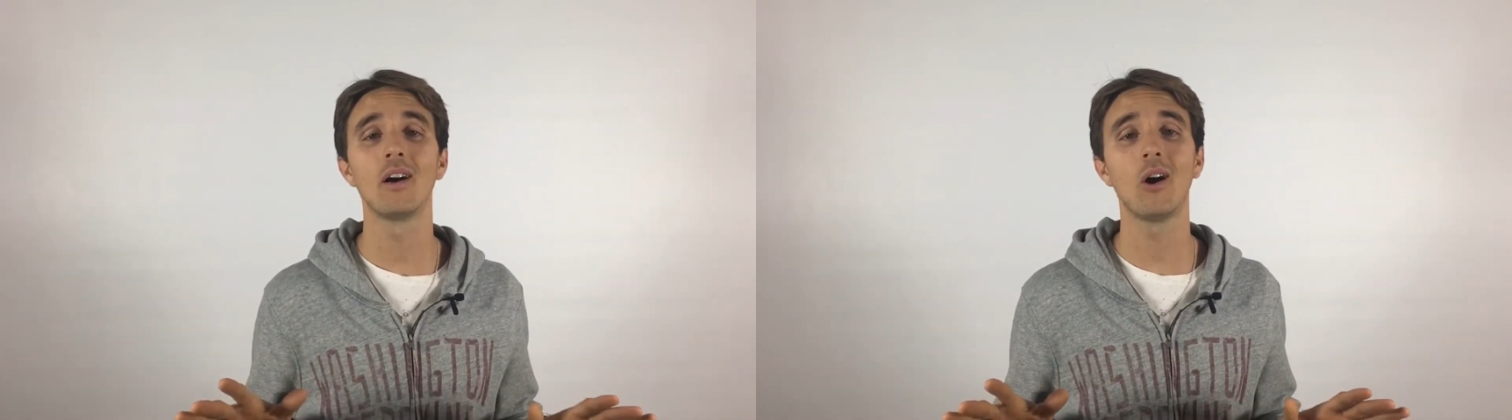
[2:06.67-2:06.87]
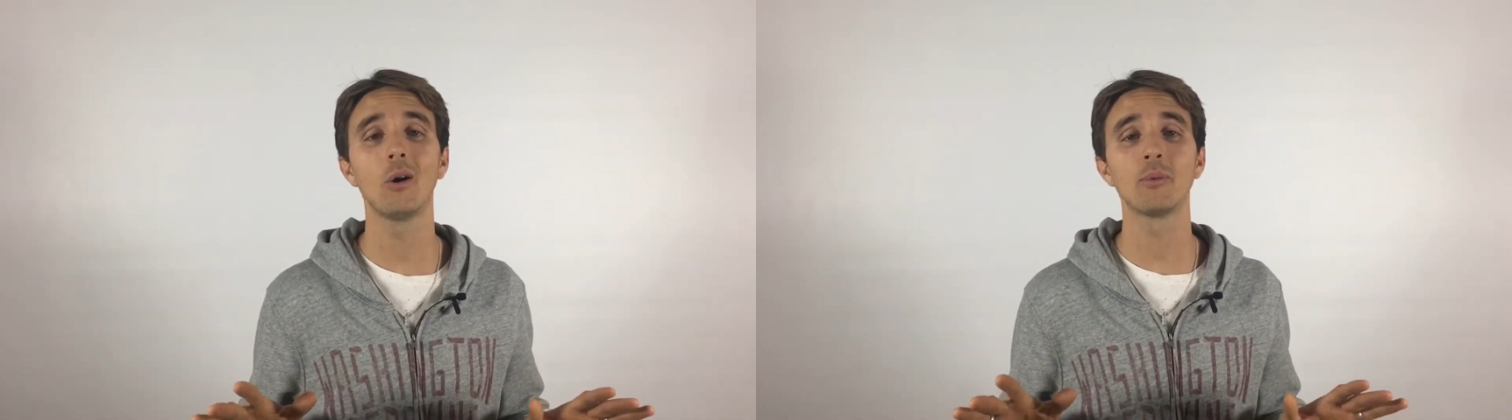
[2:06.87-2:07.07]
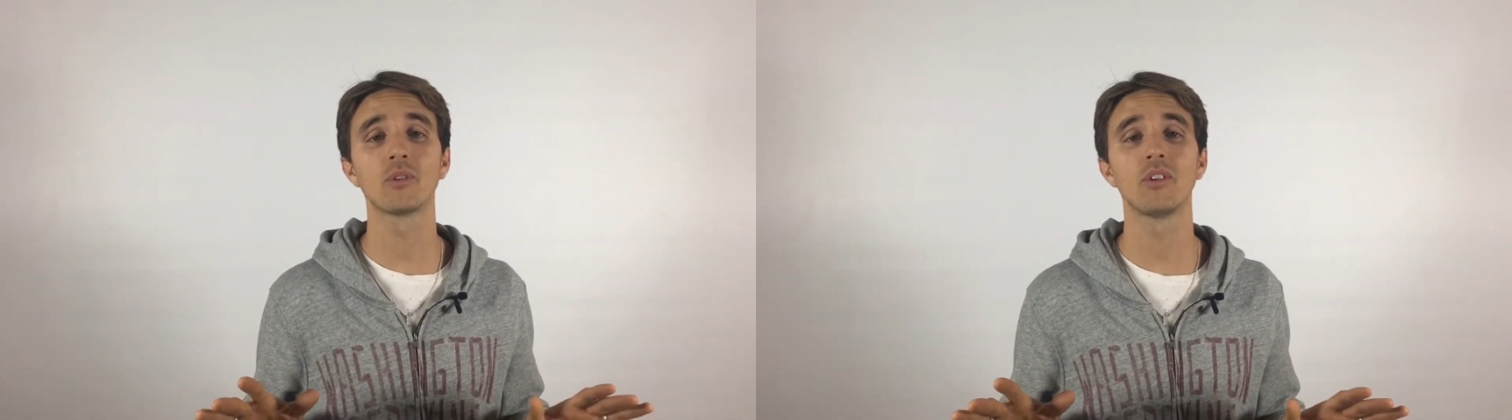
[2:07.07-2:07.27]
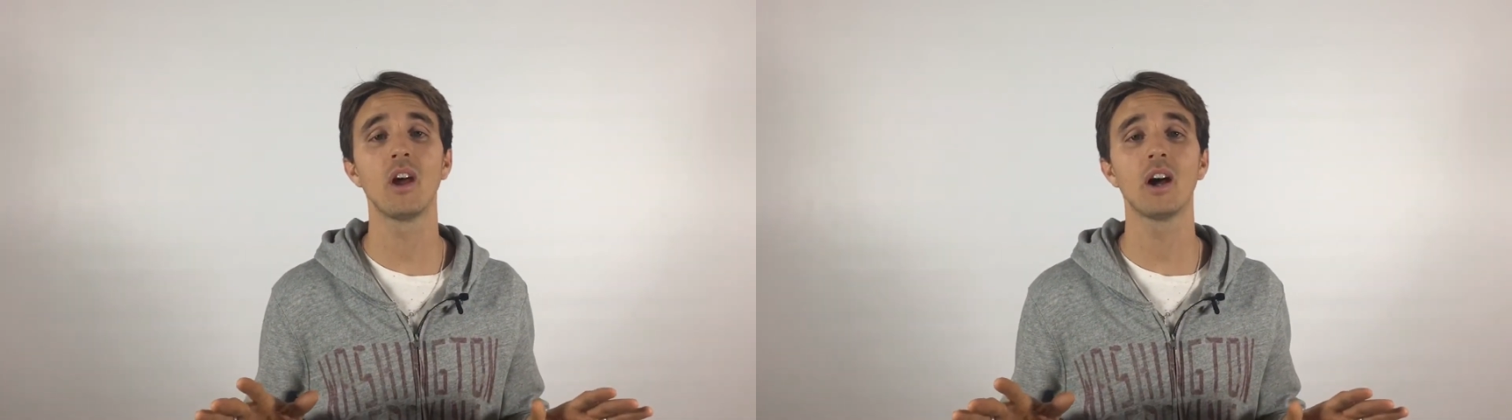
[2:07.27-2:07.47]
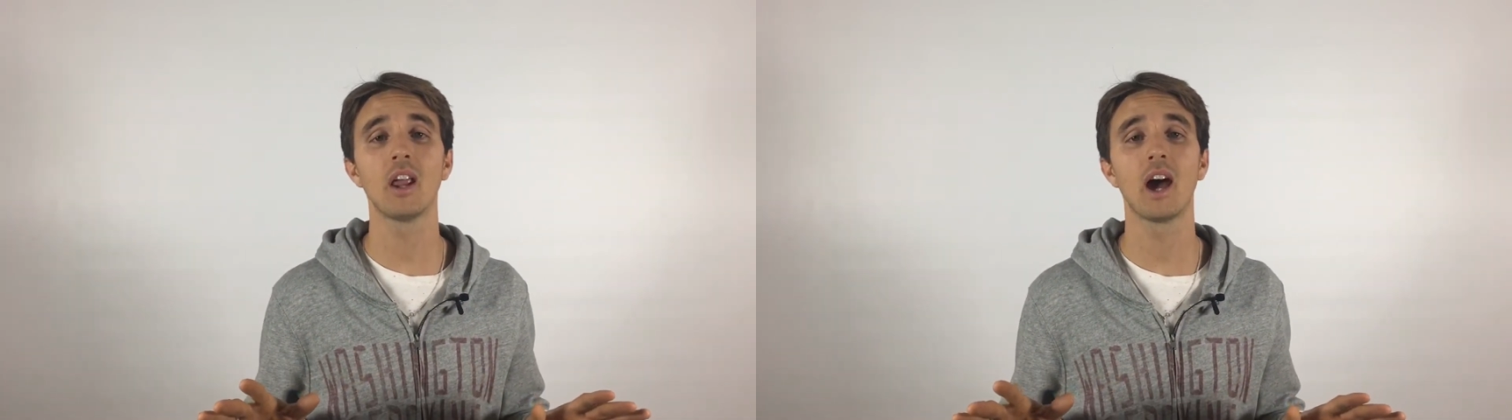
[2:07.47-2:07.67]
almost
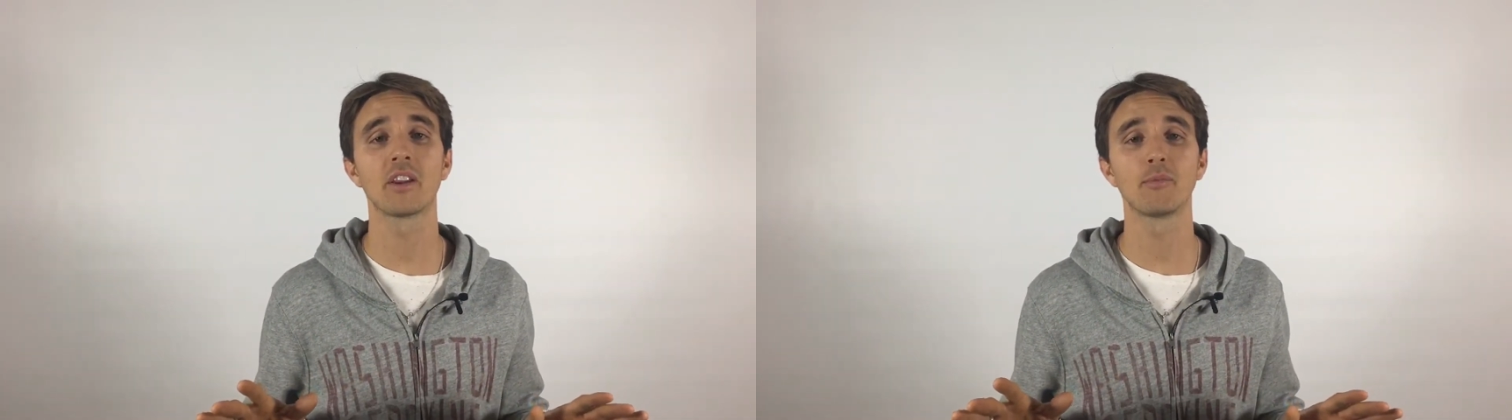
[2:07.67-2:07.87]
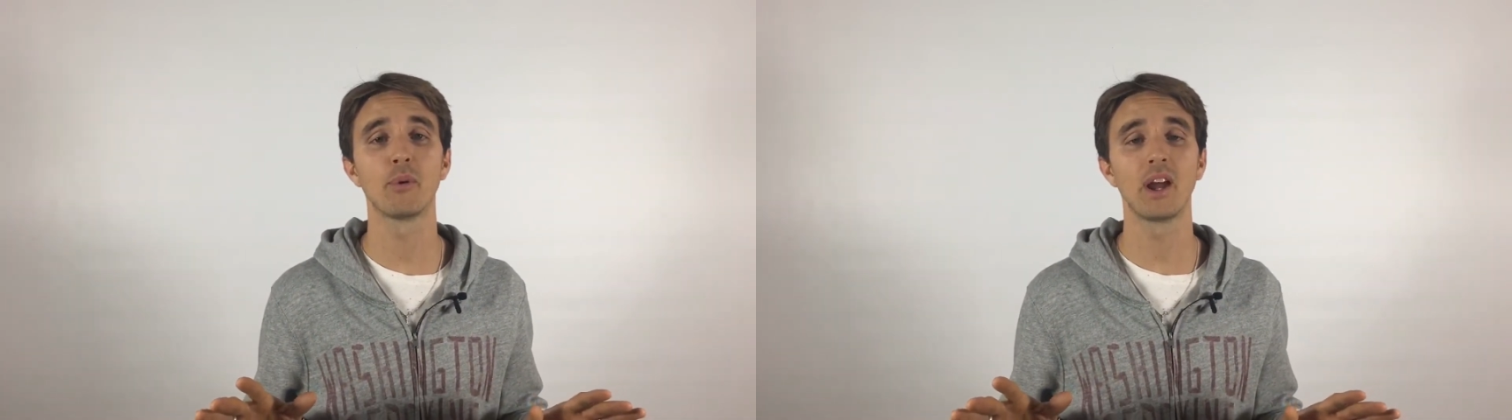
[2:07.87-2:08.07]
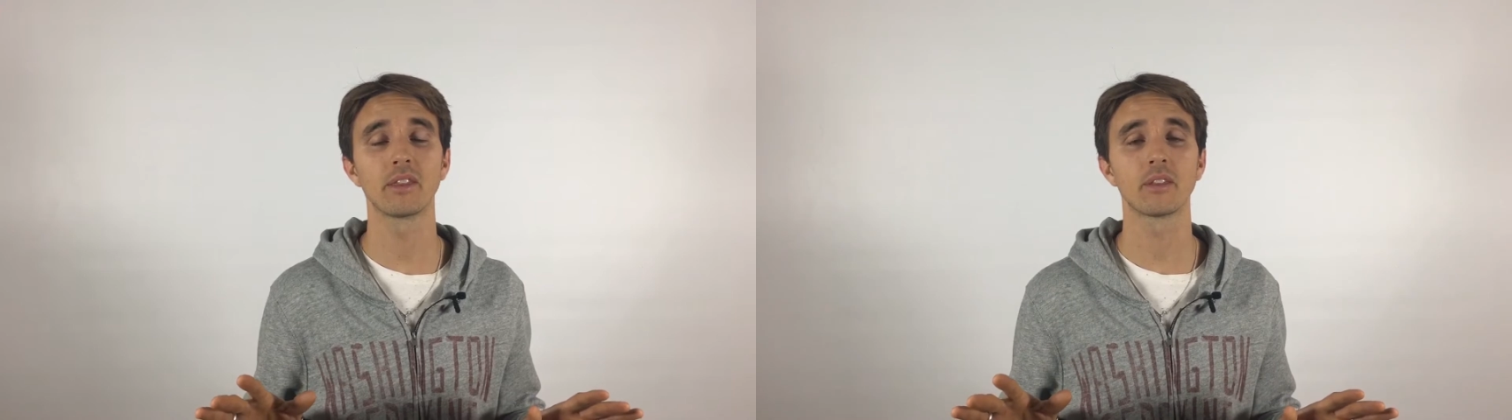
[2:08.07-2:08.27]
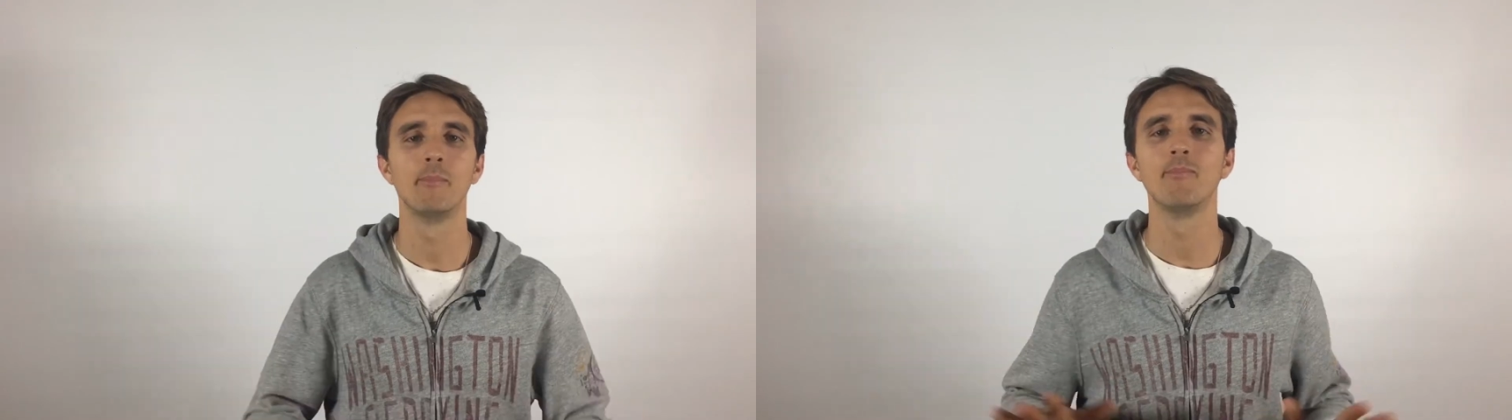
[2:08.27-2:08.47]
not out of breath.